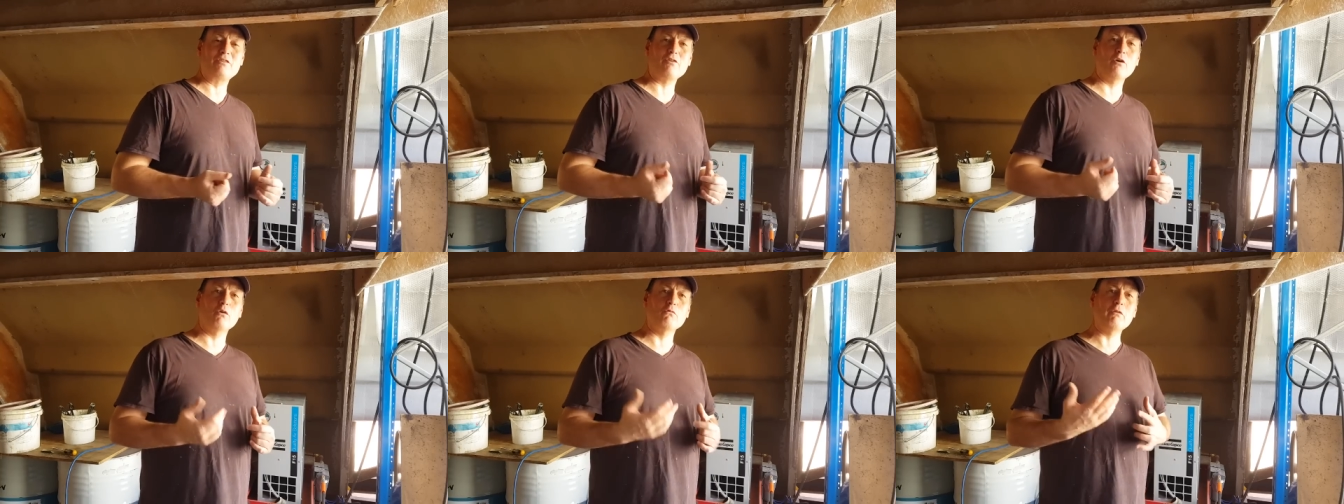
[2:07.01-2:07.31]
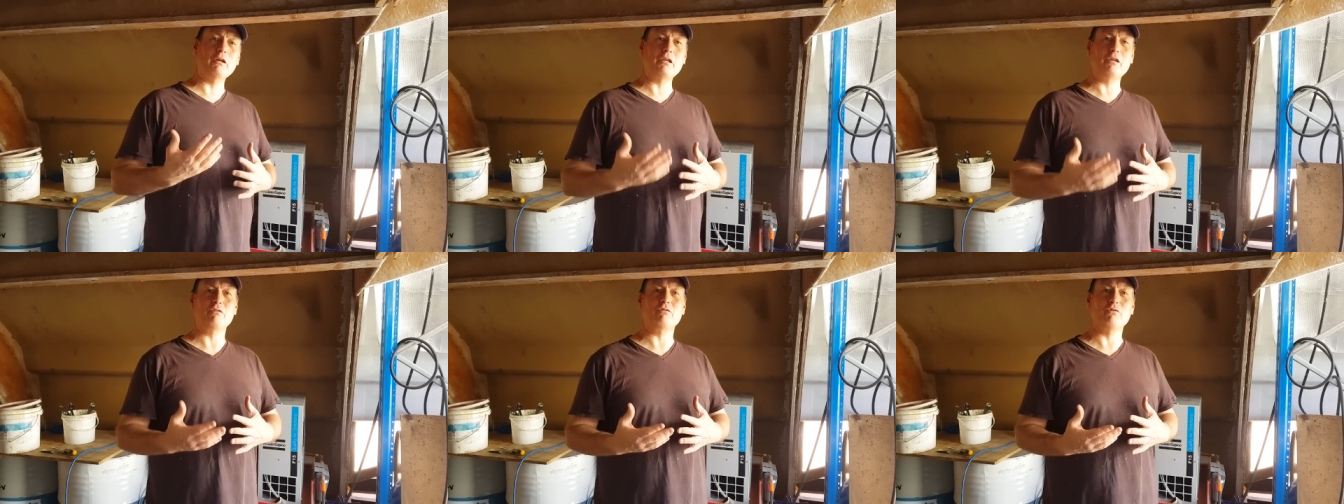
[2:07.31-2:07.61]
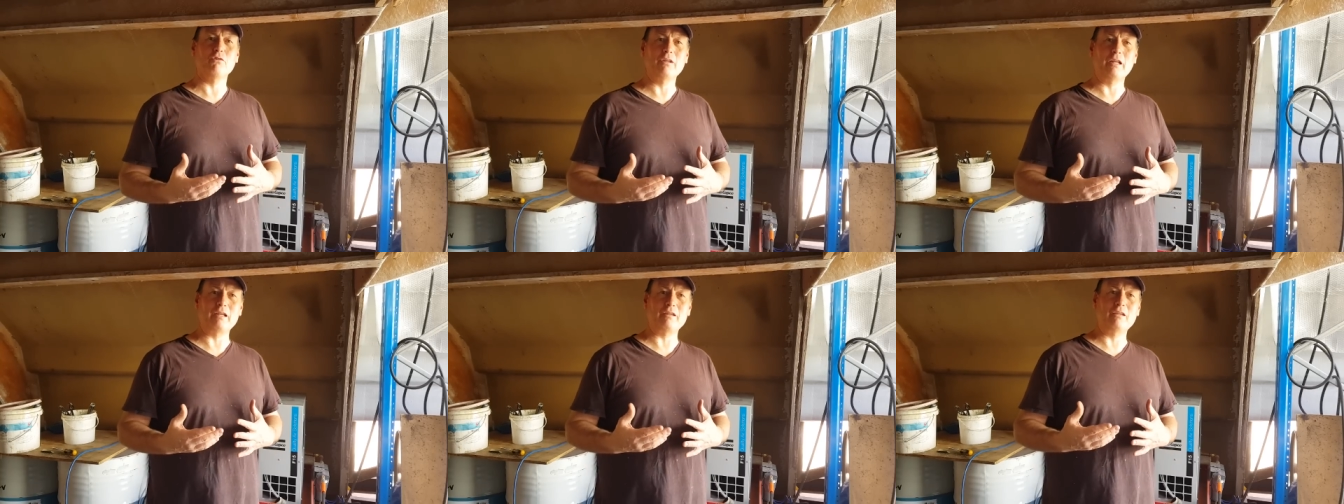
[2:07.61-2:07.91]
So I'll run you
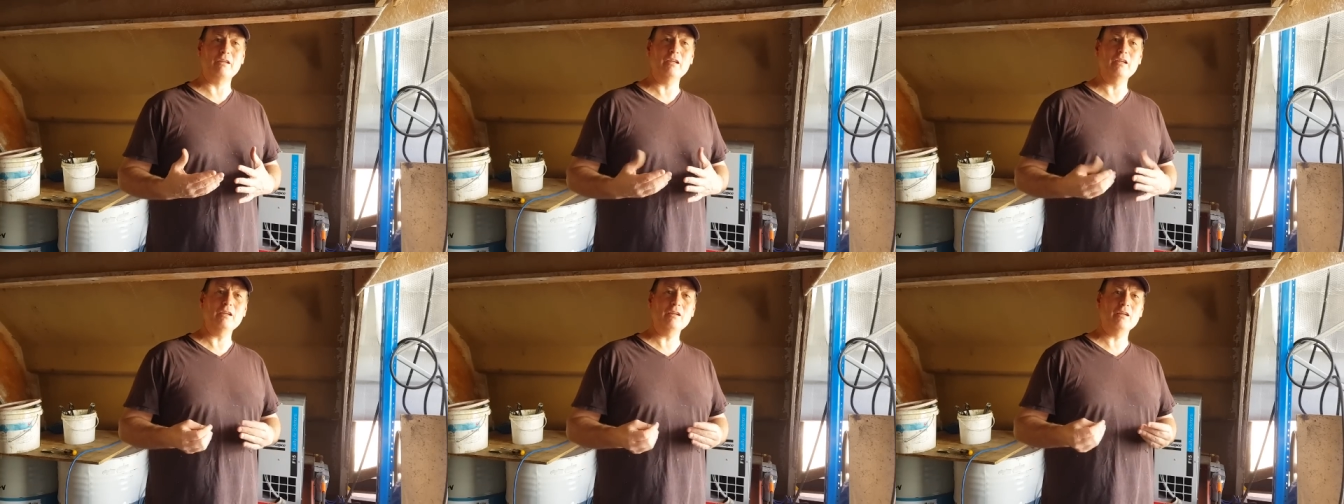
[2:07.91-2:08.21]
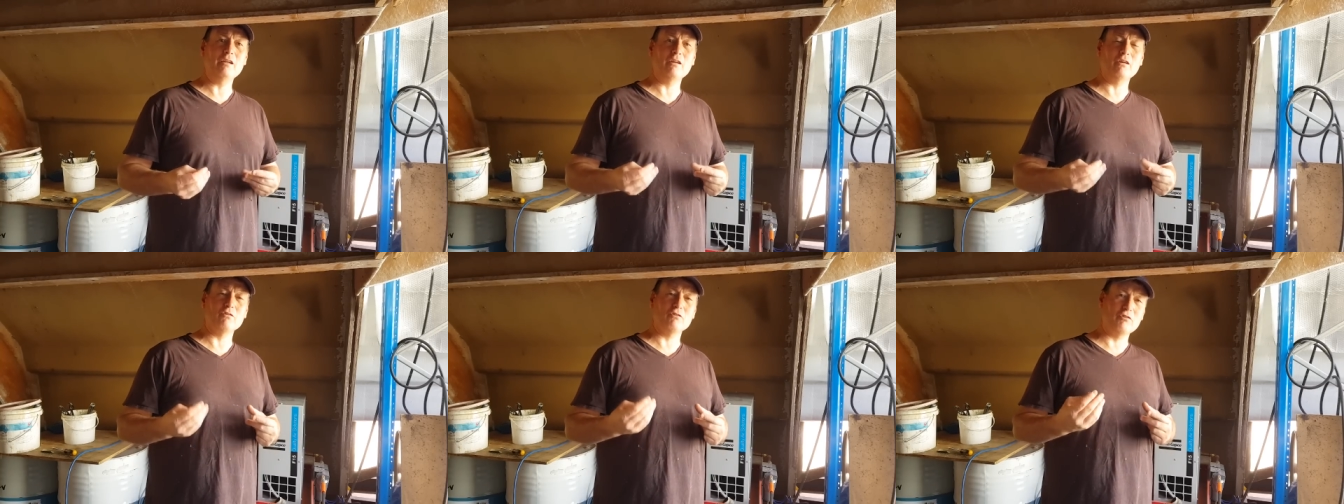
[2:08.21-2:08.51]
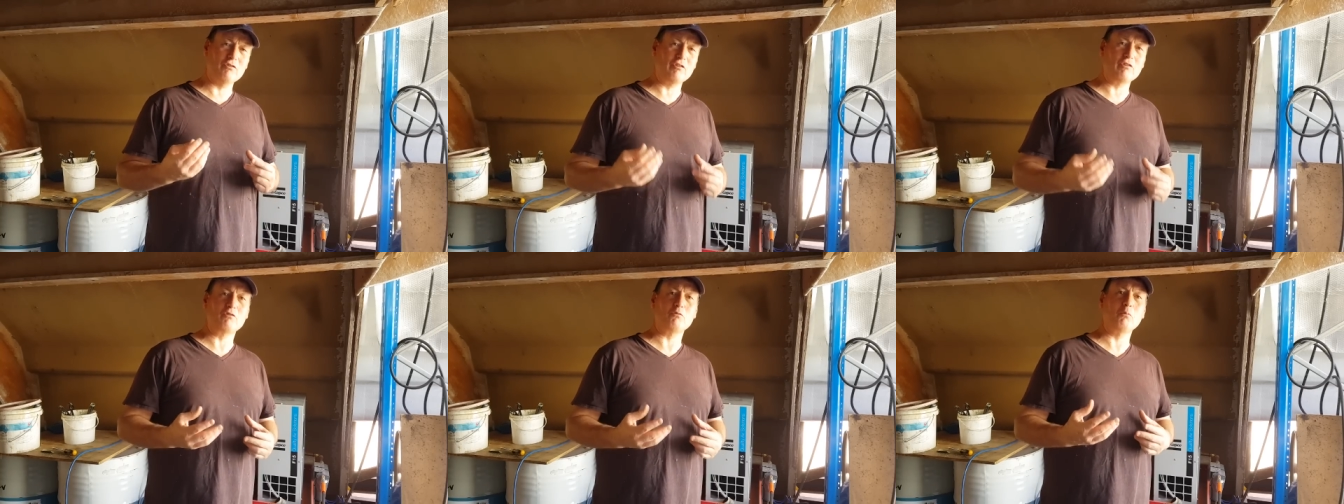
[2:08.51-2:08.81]
through that gear and I'll
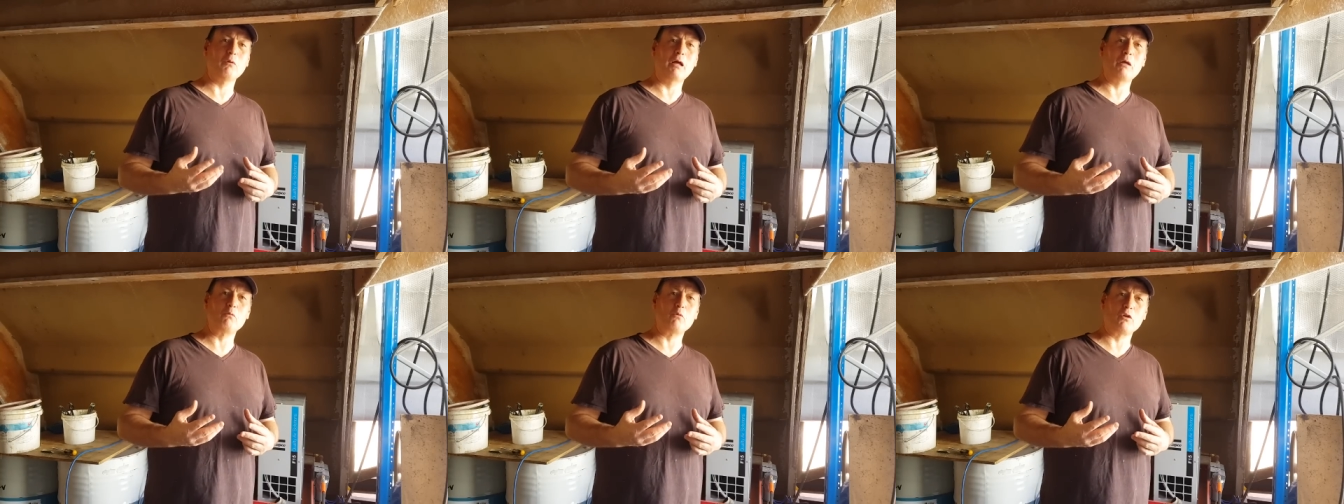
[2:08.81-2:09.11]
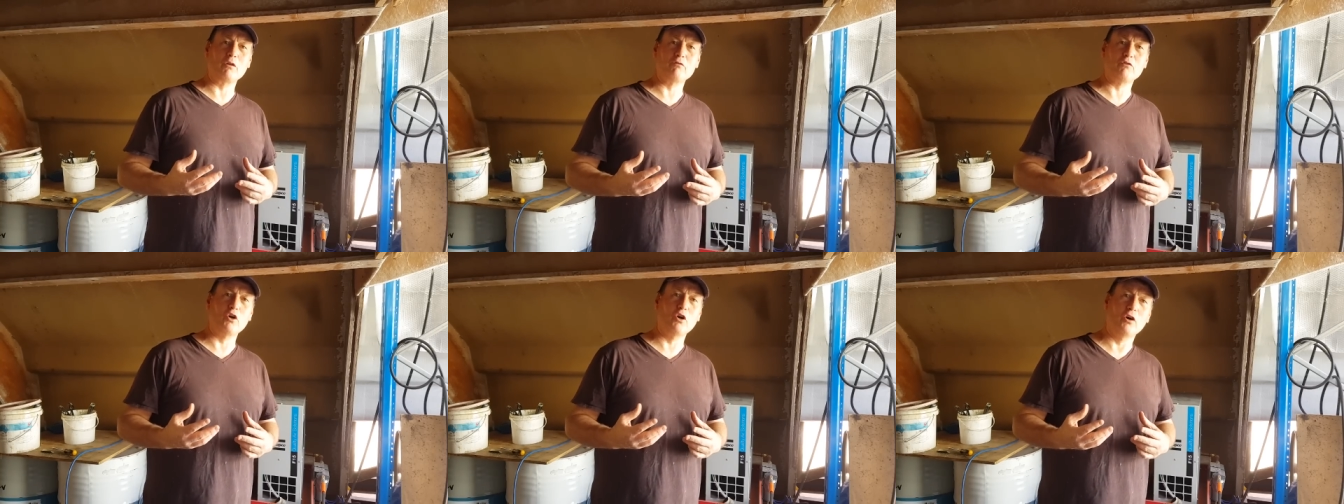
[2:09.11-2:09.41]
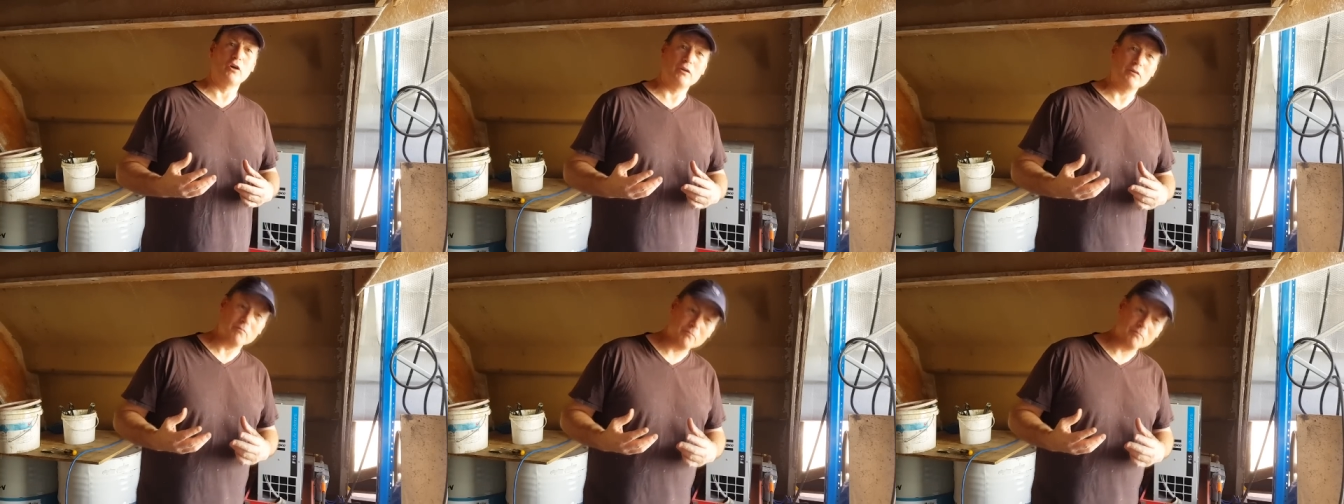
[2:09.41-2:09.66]
just explain what I've got.